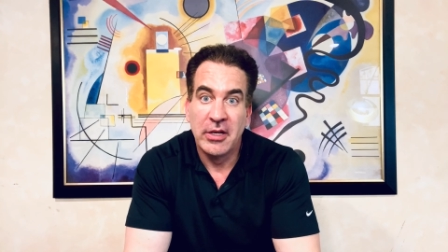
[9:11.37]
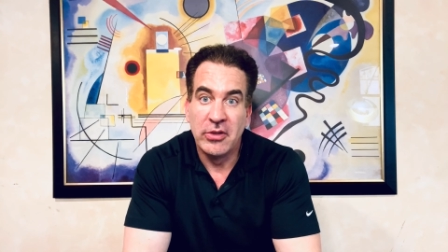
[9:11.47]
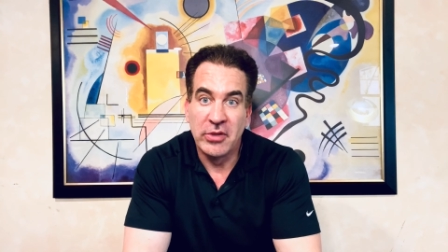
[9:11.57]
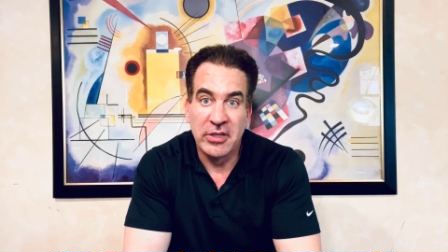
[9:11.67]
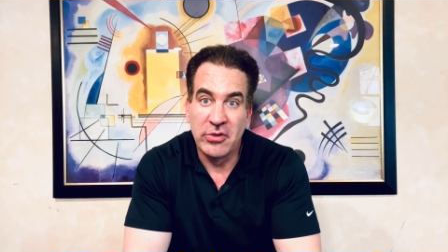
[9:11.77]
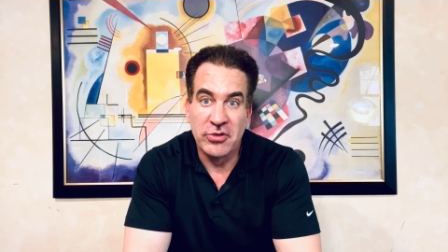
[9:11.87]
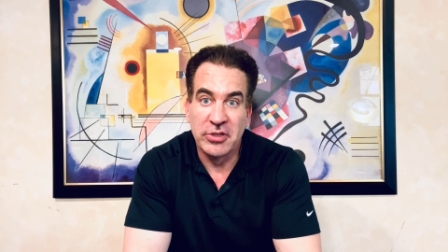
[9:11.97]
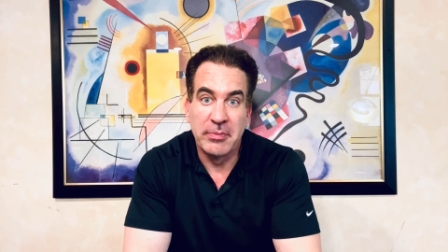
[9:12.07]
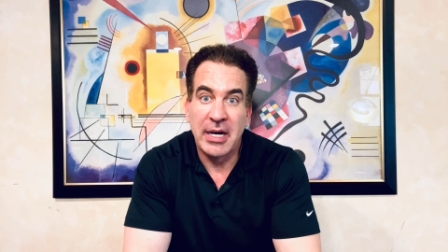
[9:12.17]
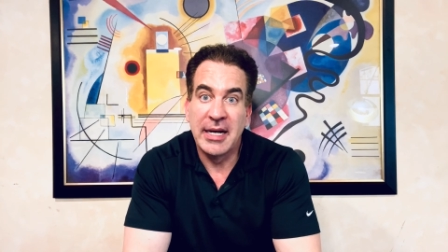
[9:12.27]
you can
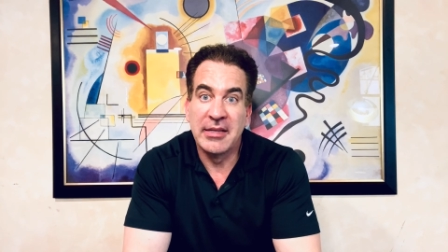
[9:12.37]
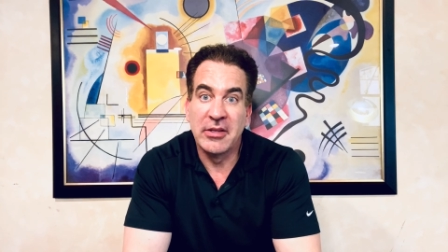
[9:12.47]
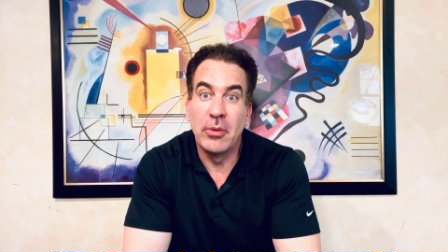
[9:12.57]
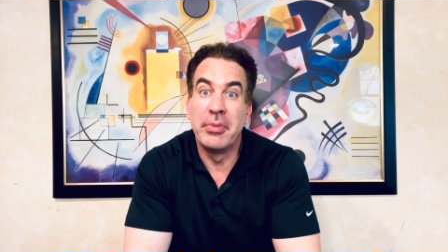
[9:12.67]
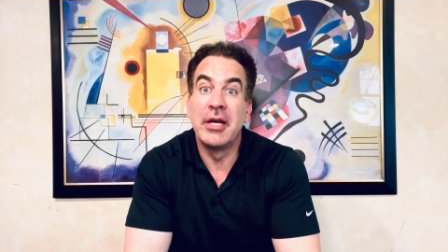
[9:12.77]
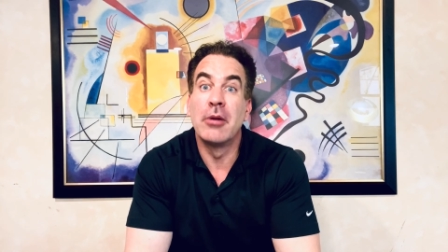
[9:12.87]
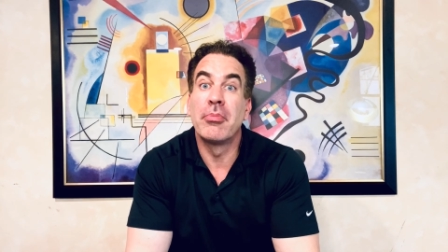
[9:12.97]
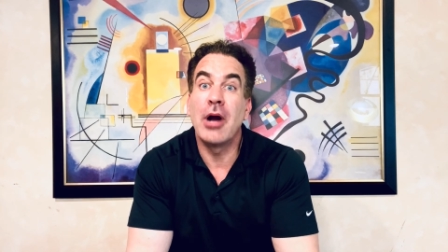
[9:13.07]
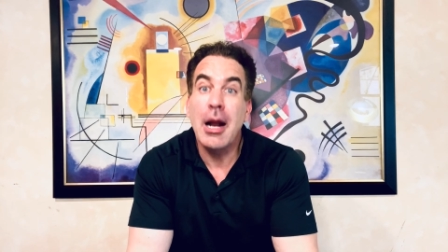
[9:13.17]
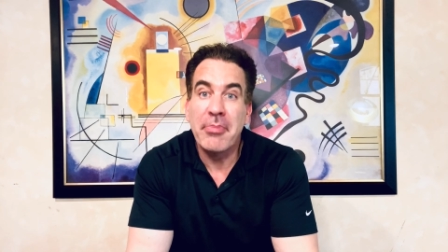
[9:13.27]
usually buy a little bigger
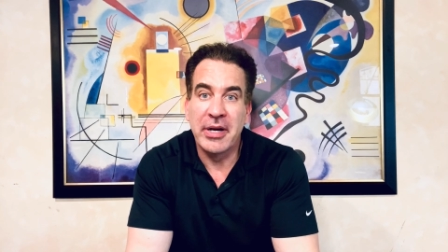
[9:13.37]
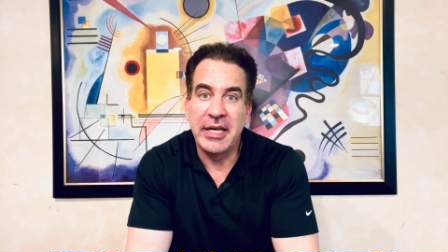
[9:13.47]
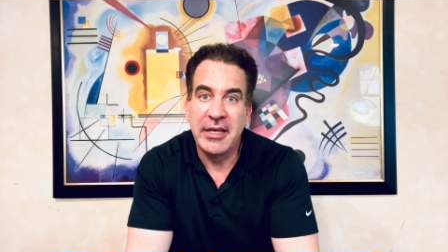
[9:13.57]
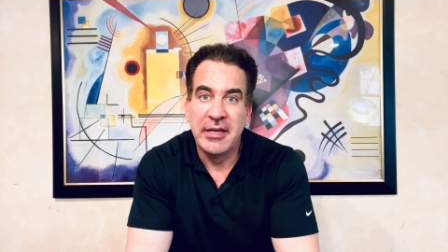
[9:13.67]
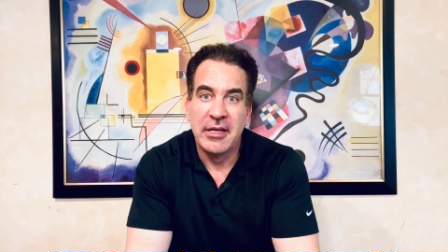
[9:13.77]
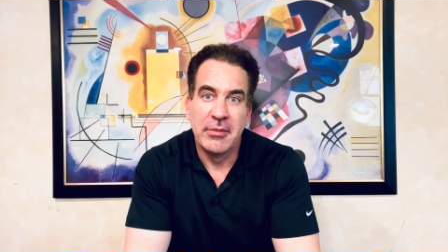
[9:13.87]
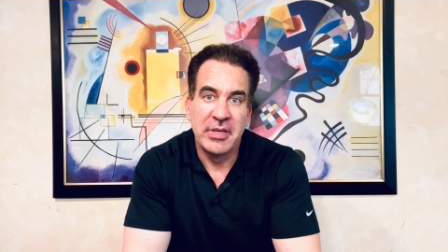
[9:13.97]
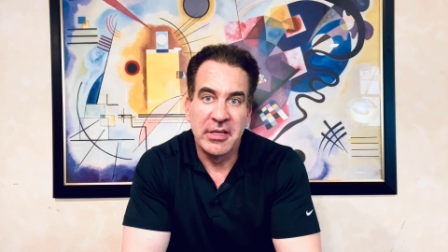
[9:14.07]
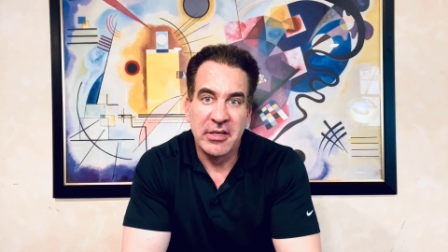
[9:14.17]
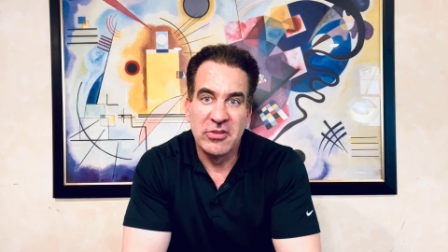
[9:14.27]
property
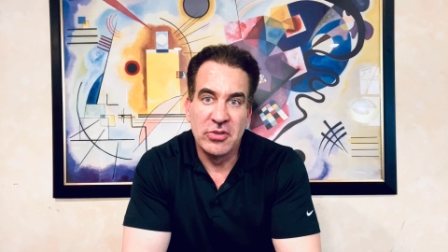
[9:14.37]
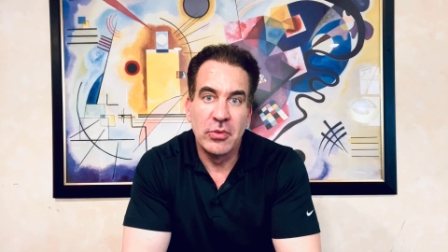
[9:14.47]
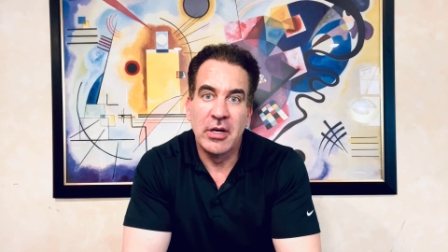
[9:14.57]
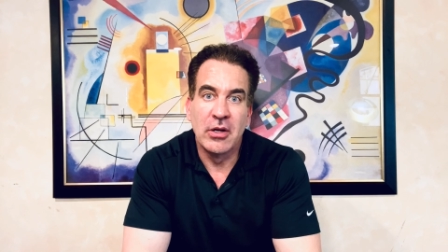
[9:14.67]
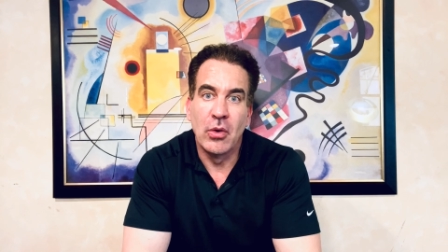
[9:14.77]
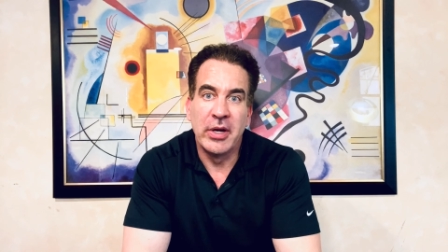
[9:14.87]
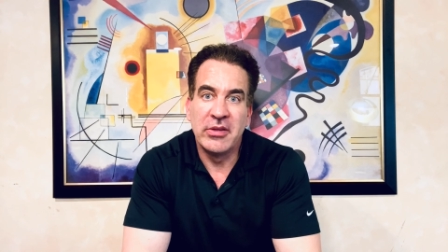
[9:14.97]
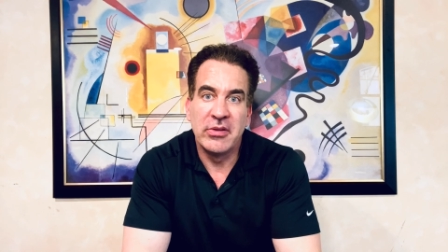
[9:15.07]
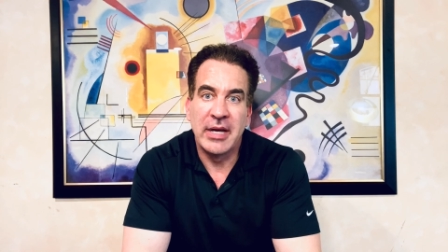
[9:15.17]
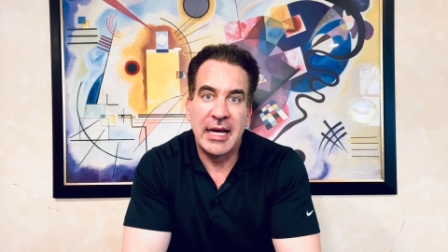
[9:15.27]
because you are going
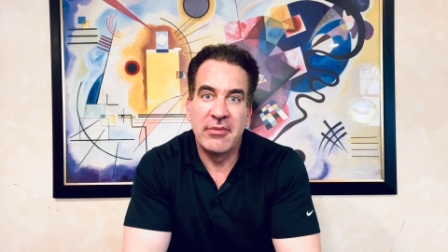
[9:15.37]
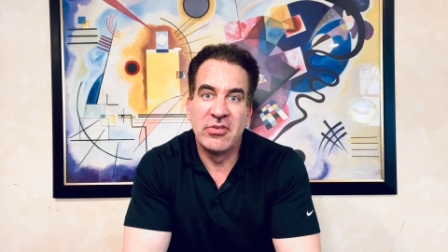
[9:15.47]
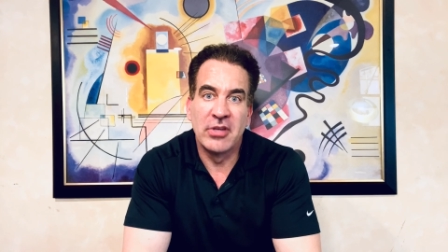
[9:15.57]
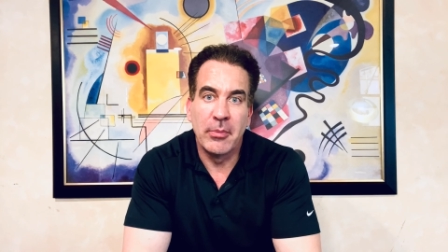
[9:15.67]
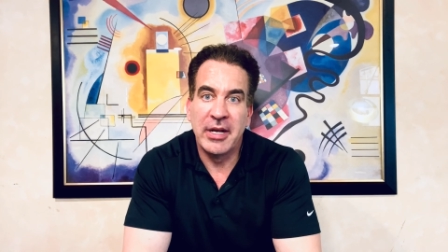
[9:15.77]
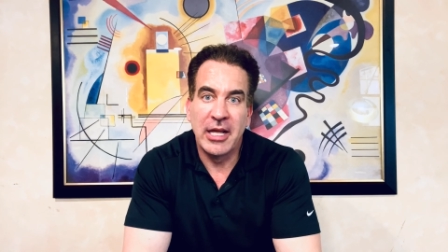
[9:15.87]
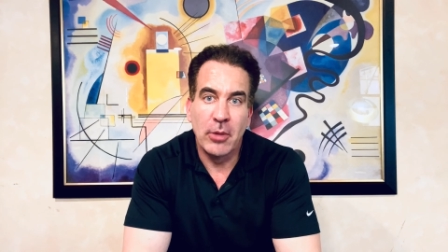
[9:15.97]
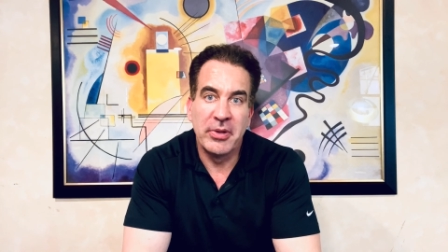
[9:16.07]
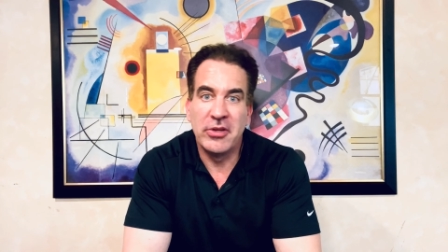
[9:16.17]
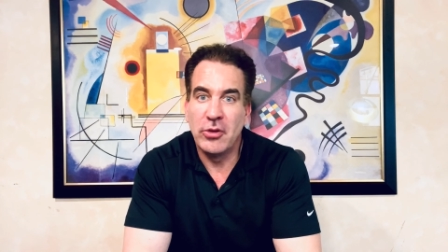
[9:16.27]
to have someone
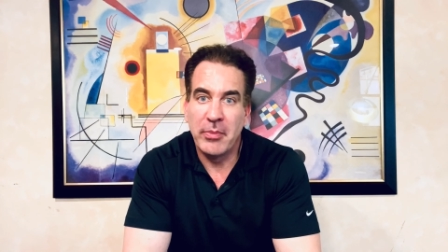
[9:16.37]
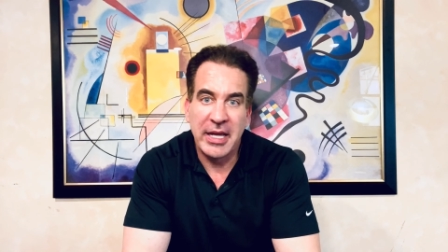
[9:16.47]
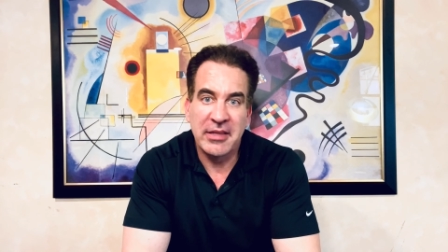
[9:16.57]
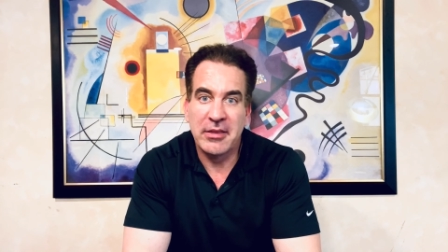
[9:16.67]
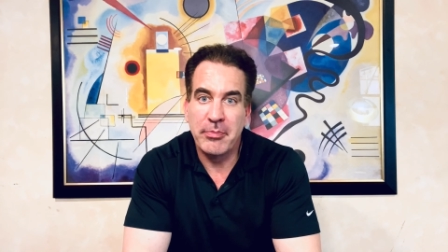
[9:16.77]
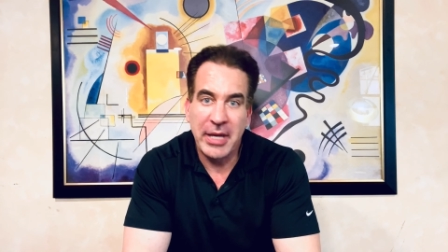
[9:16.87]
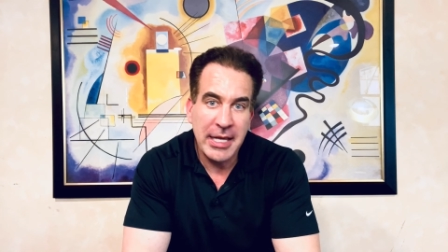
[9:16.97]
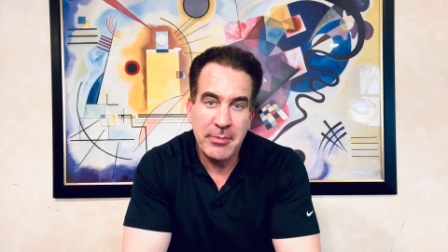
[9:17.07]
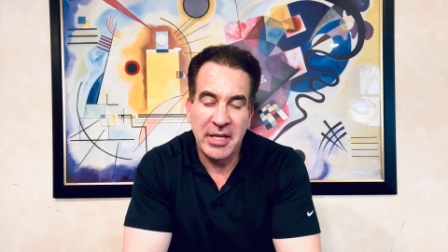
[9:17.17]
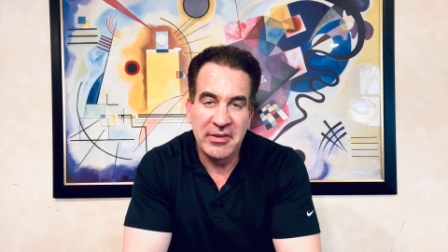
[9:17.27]
helping you make the
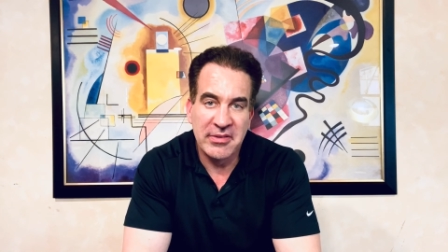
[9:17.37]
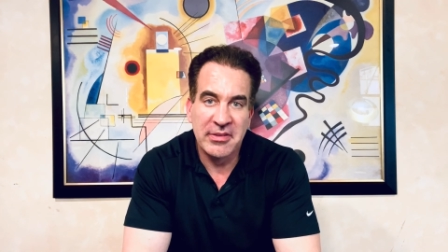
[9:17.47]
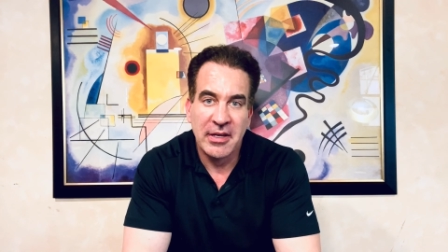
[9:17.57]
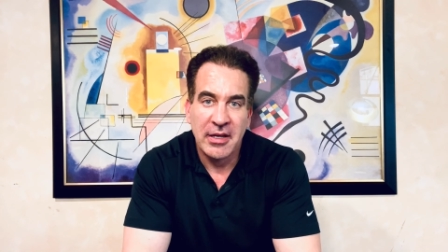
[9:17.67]
payments.